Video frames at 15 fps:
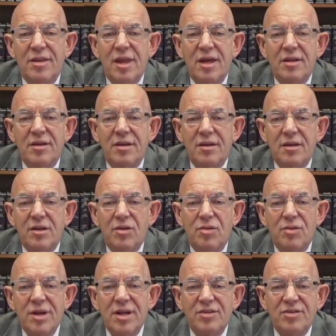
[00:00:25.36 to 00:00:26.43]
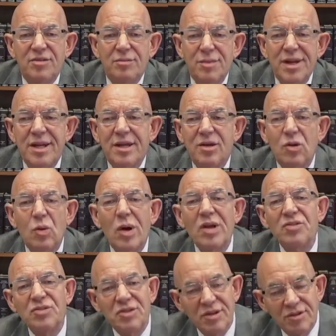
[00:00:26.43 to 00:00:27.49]
that creates many
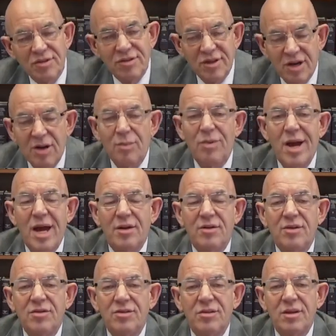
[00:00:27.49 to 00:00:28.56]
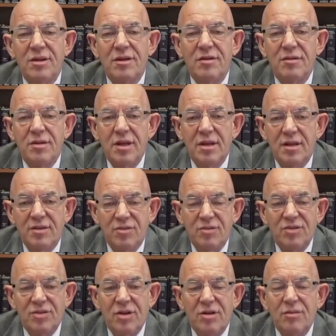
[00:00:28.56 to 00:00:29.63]
questions in our practice, and as
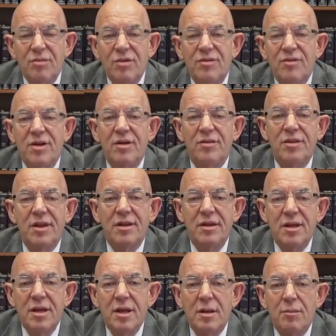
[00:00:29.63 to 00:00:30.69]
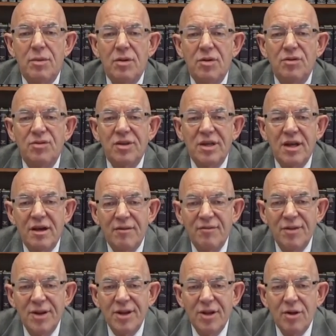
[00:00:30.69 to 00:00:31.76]
a result we felt that producing a
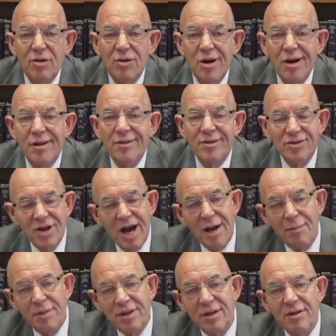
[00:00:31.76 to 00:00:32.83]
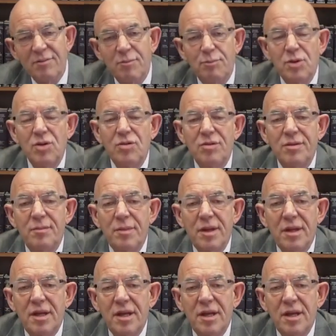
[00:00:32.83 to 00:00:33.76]
video on the topic of boot